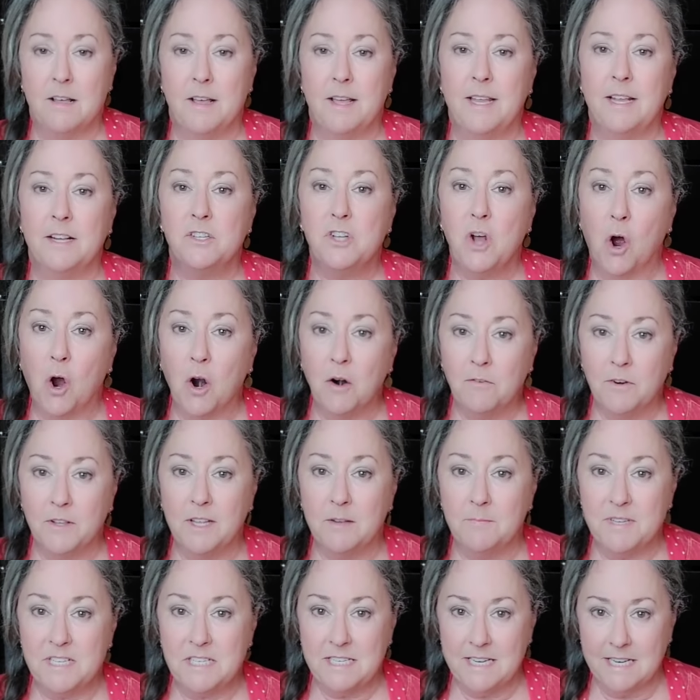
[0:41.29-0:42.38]
It's hard for them
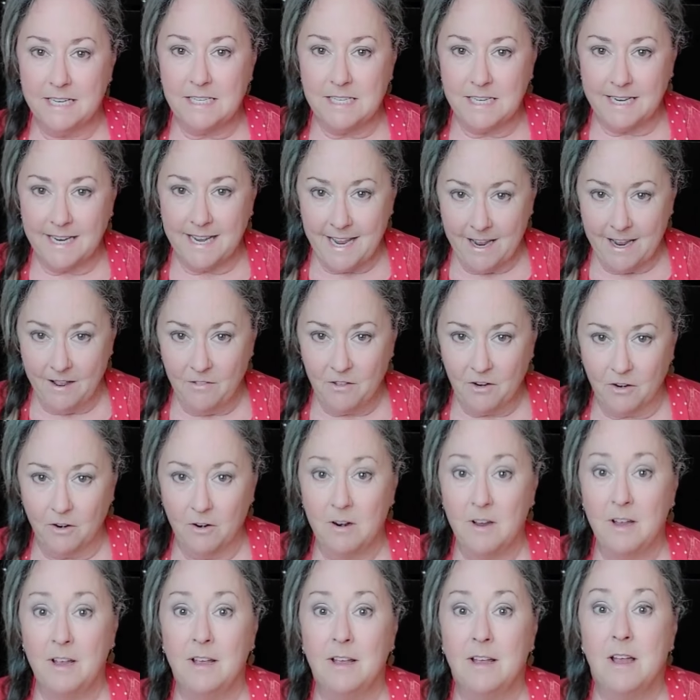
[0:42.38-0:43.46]
to stick
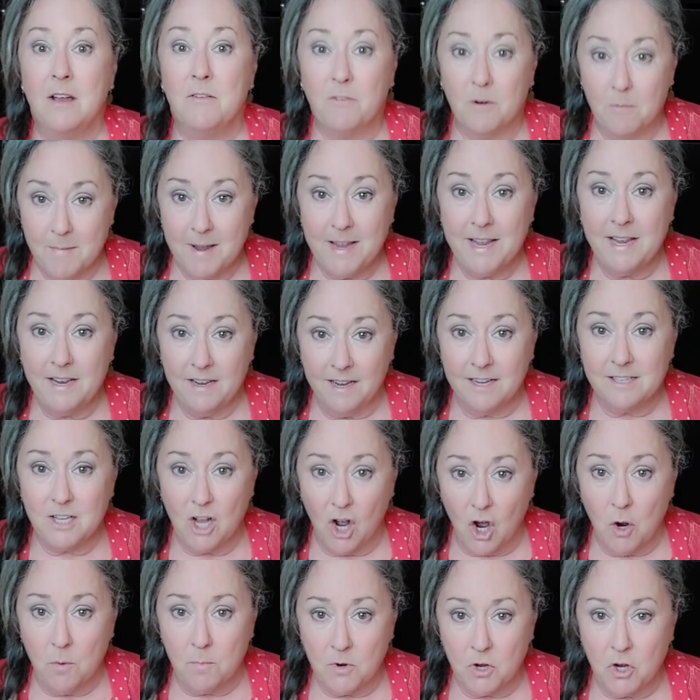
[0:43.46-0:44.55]
together for me as a
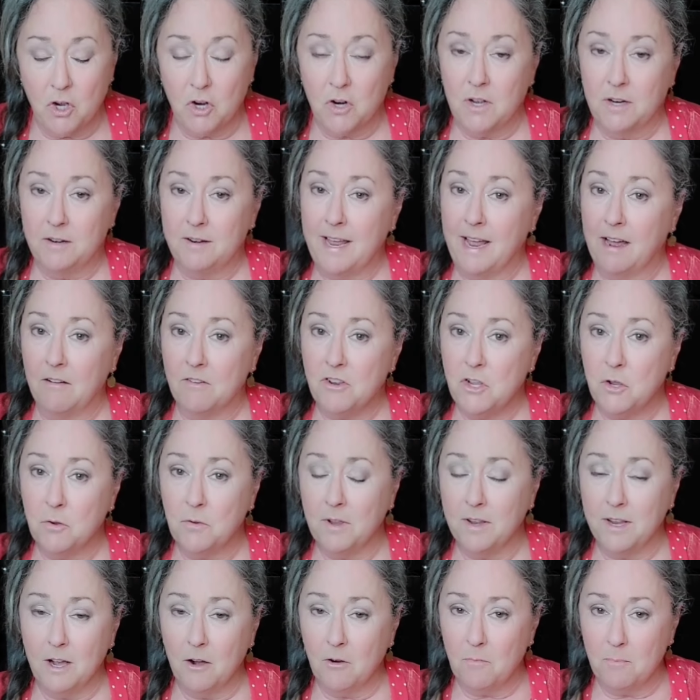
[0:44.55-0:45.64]
home cook. Now, you
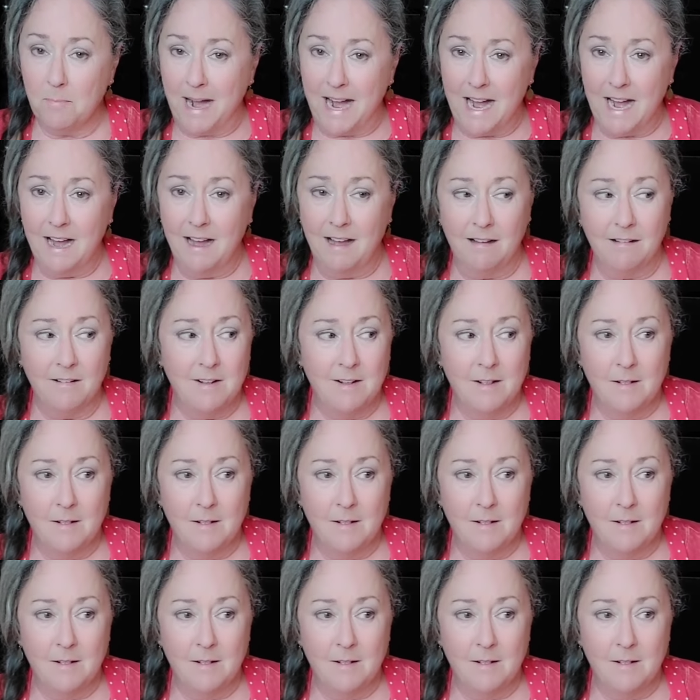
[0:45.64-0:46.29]
can go buy,